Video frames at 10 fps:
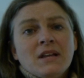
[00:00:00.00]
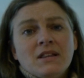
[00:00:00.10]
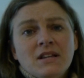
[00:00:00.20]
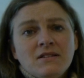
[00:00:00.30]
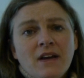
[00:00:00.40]

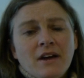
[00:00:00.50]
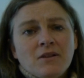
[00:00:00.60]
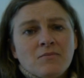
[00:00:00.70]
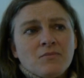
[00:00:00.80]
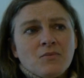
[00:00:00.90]
This
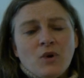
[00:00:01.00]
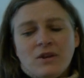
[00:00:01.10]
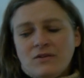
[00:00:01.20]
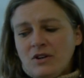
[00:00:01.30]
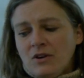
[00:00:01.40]
item
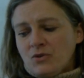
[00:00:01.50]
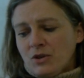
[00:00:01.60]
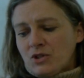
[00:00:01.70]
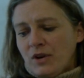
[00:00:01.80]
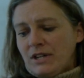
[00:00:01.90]
was geared
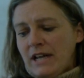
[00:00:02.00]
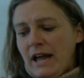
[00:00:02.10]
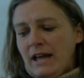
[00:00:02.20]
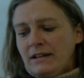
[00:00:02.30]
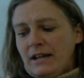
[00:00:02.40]
towards grade
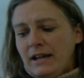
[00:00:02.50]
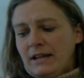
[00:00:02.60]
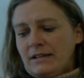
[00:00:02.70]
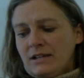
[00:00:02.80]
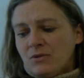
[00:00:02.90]
10,
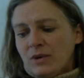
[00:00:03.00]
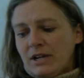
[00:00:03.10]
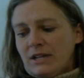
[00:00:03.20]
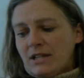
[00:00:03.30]
and it reads,